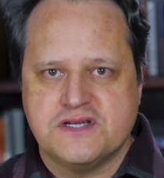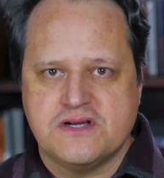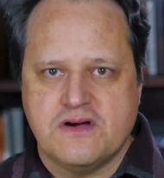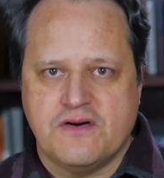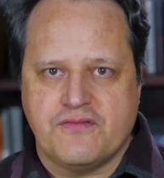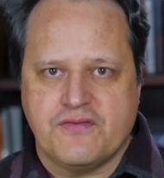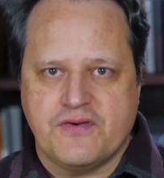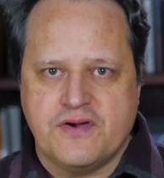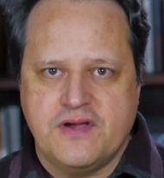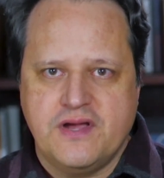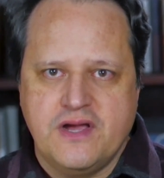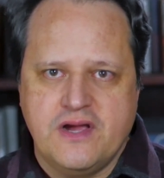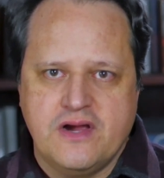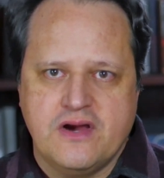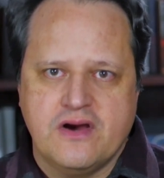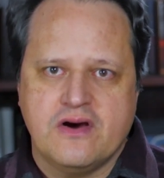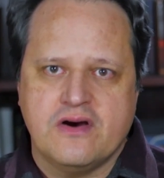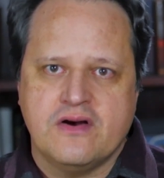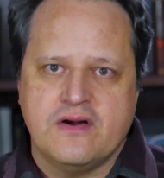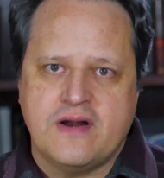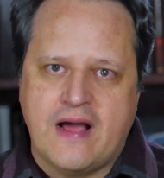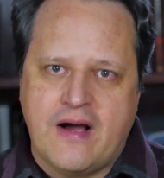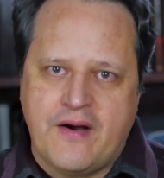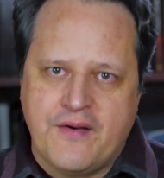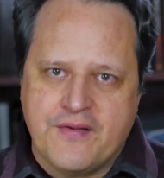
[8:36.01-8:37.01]
over
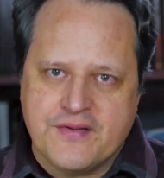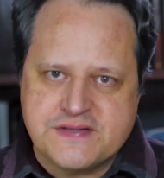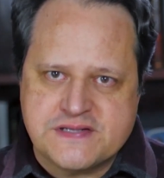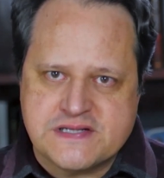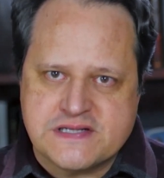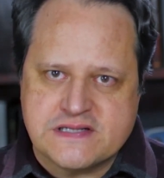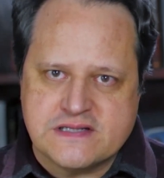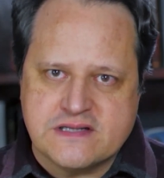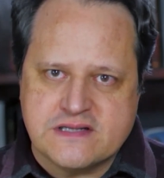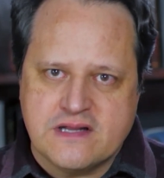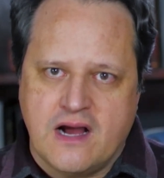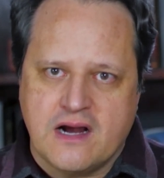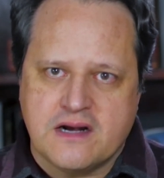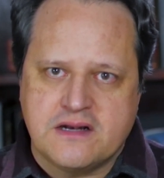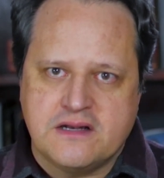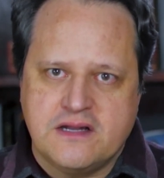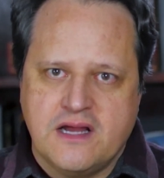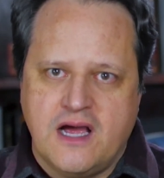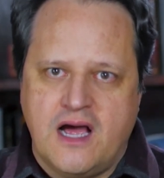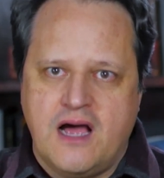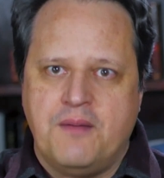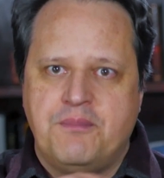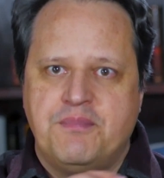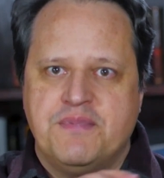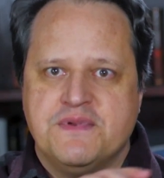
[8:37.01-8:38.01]
here, now this is locked
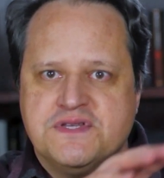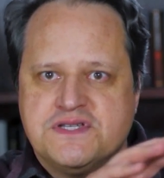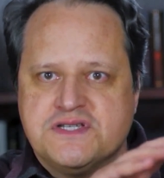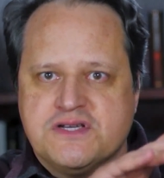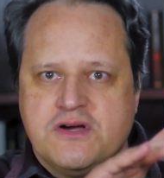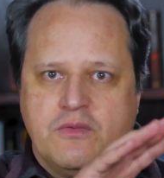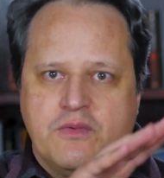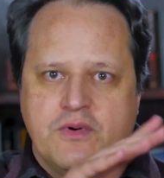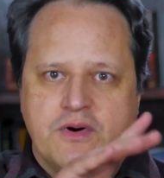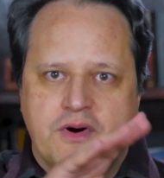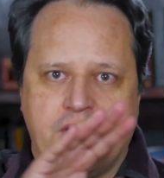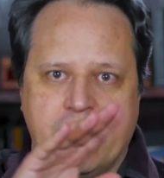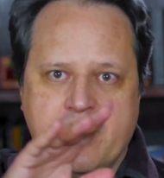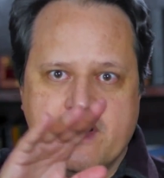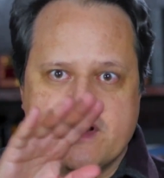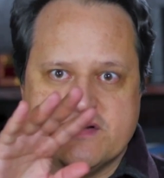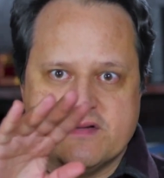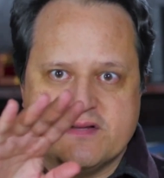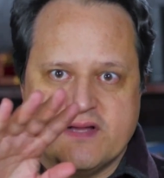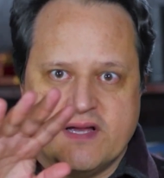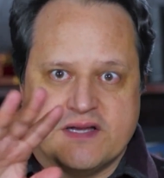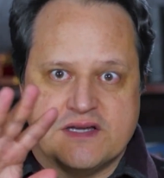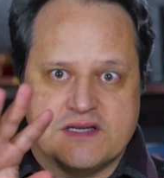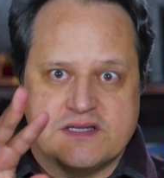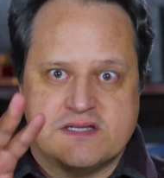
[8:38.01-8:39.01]
up, and so we're going to
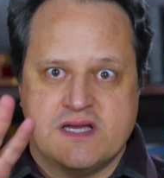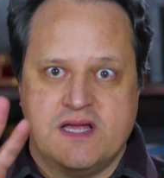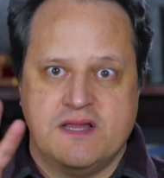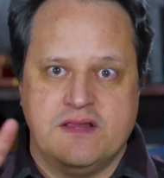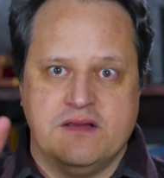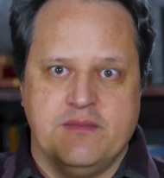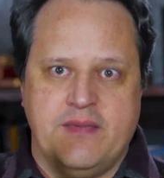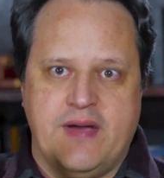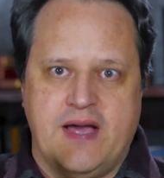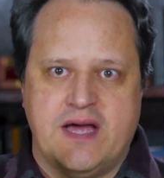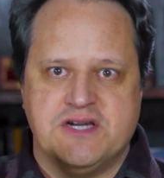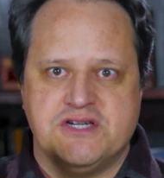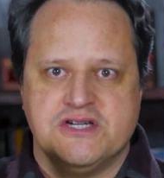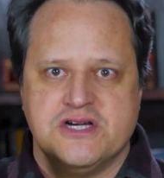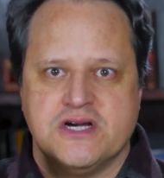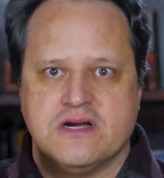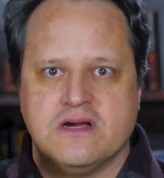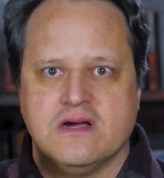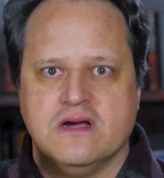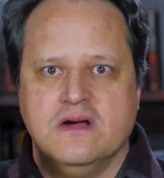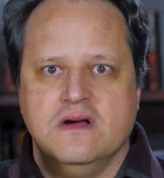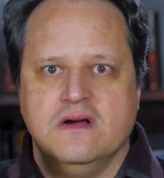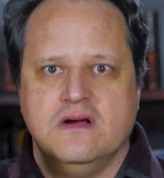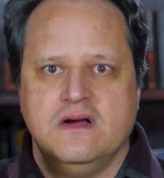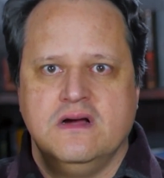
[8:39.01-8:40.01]
like send the
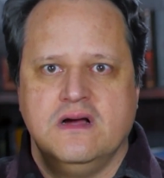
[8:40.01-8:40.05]
magic